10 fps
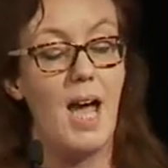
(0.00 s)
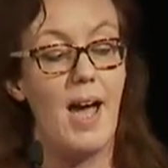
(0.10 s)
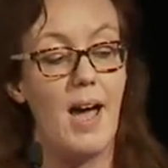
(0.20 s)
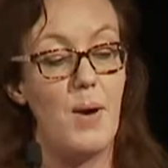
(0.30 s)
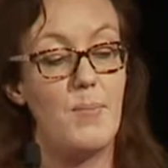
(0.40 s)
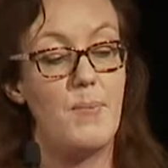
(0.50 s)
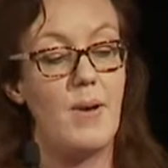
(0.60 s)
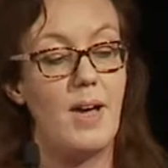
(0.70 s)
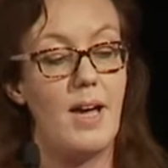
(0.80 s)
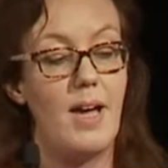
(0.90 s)
Um,
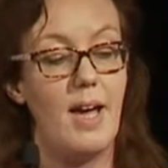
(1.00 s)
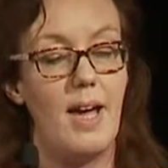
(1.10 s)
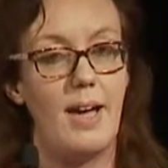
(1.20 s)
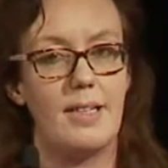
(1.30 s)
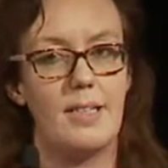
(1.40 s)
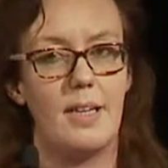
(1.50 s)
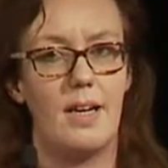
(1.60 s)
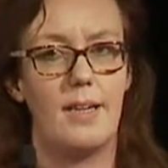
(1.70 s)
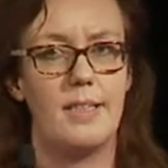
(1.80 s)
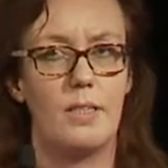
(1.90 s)
and
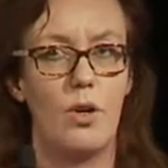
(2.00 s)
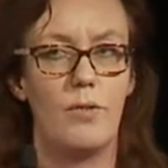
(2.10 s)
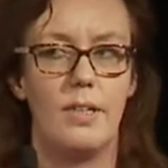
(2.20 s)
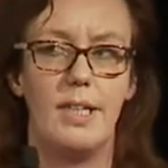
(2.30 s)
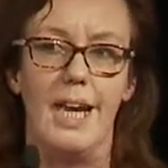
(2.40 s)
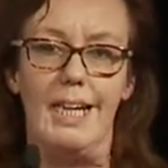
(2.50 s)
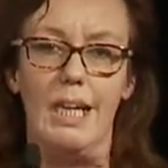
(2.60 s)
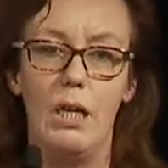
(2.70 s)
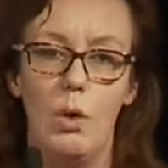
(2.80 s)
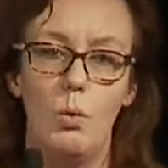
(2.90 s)
I discovered it had
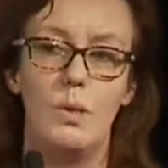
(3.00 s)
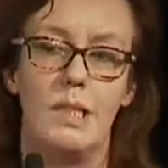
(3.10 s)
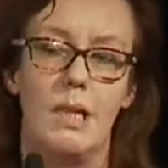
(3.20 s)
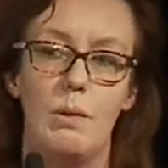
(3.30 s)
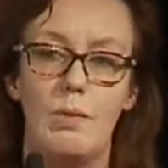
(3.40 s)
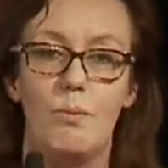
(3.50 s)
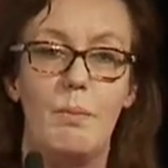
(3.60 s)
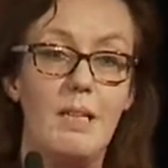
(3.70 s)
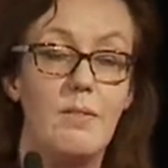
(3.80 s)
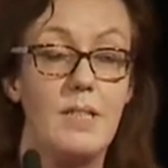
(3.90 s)
loads and loads of
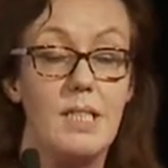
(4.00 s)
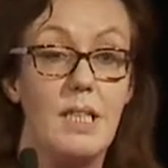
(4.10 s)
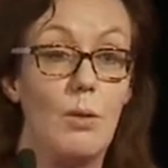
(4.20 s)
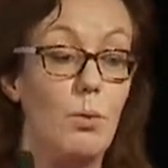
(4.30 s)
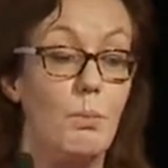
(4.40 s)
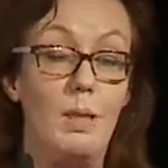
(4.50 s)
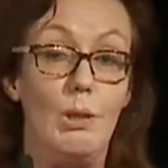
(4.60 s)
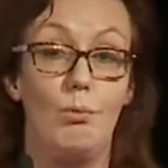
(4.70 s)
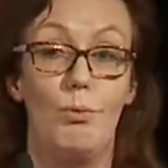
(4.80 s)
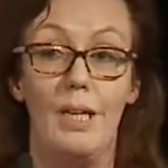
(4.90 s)
benefits that would be
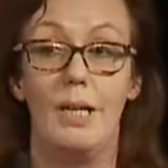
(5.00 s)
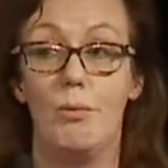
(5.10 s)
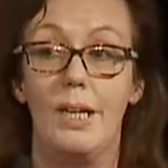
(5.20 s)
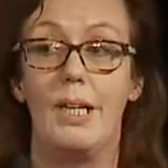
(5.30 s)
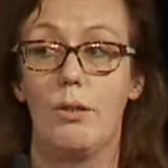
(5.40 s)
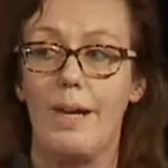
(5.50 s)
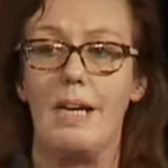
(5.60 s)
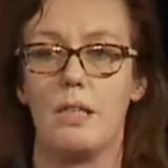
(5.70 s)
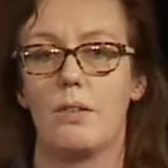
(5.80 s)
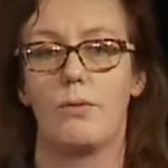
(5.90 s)
really, really
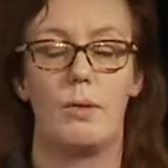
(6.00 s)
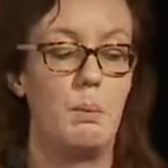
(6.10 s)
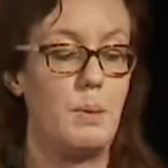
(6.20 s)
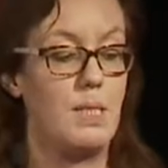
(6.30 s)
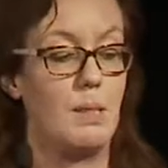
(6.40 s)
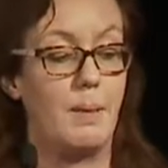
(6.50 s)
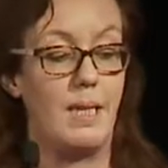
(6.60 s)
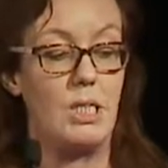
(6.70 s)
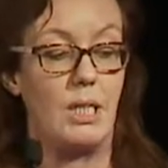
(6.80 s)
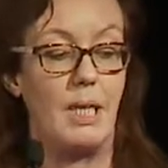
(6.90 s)
great for
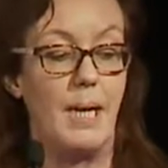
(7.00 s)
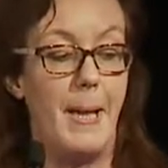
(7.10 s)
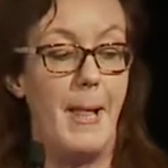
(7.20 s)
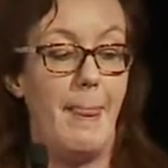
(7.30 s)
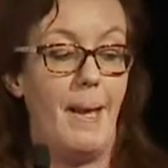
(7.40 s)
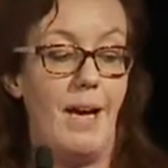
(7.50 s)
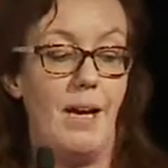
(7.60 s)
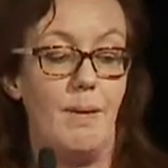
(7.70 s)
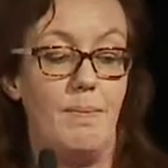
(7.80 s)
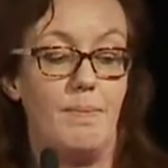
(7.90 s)
e-participation.
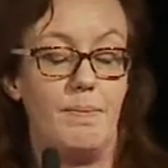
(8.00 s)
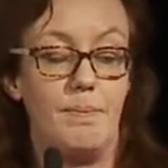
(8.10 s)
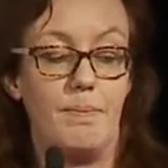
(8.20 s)
Um,